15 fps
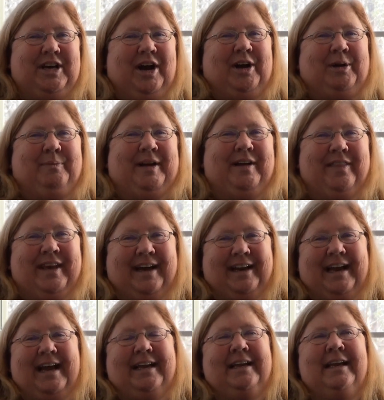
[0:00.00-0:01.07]
talk about
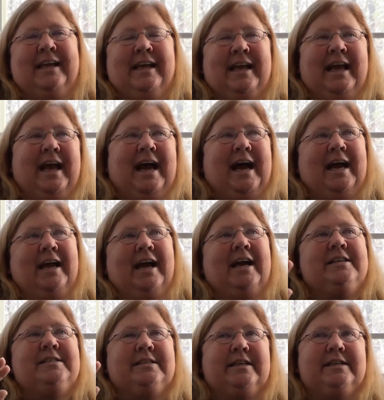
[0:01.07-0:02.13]
that. I, I,
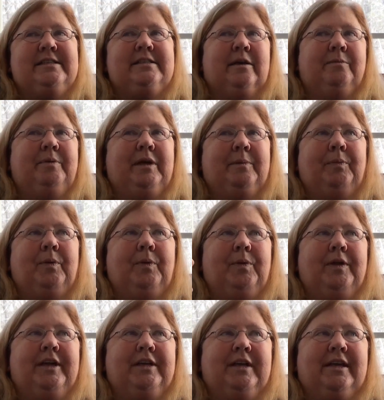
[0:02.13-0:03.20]
I see some
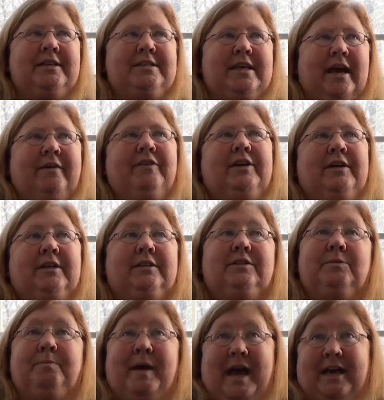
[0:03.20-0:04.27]
people, it, it's
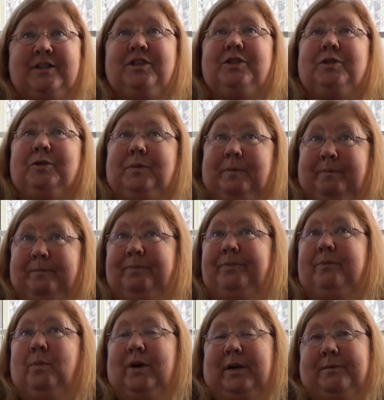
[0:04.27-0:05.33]
evident back to
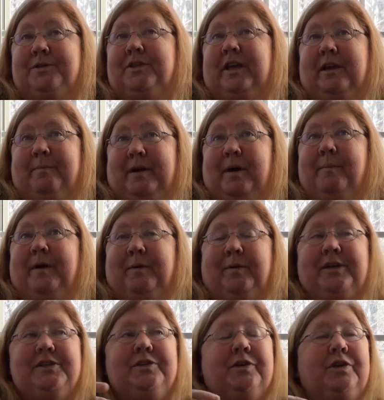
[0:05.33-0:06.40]
what I was saying about my
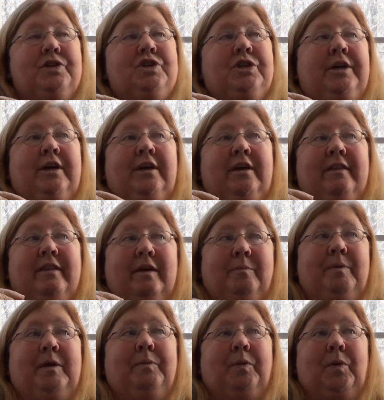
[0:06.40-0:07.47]
research,
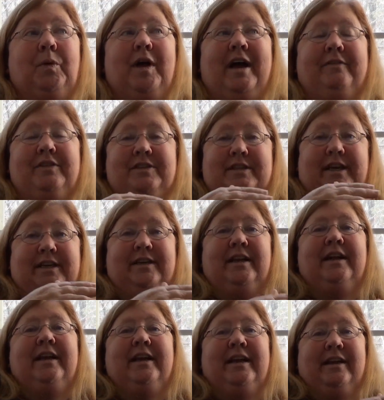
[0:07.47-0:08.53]
that people have this
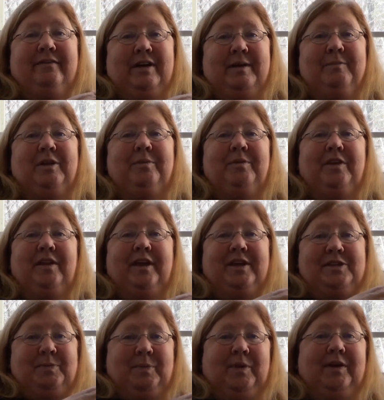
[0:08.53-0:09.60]
identity of I'm going to be the
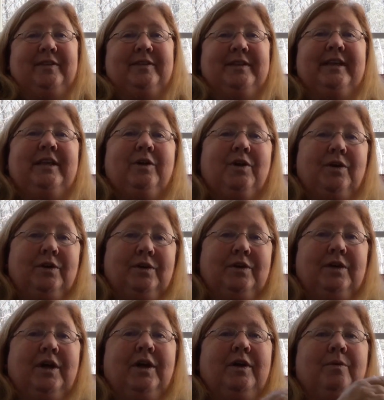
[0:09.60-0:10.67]
expert and the leader
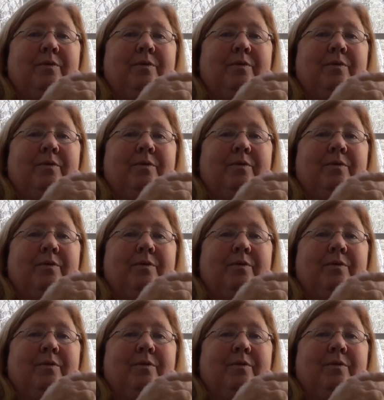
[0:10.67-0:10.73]
right.